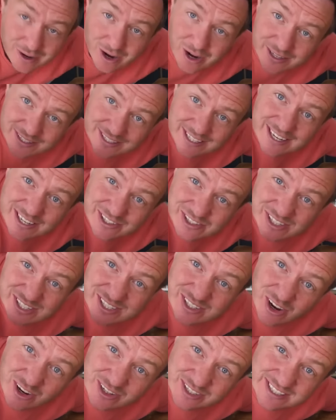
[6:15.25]
I did actually
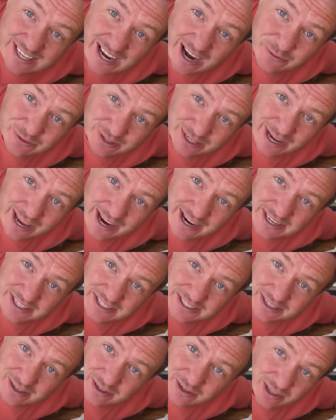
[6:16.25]
start to count the
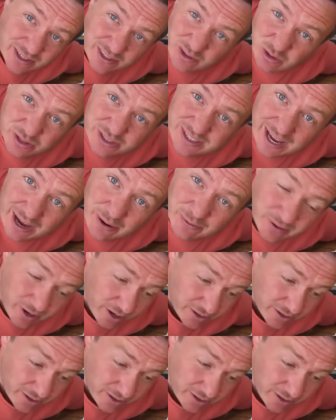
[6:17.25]
layers and I lost count.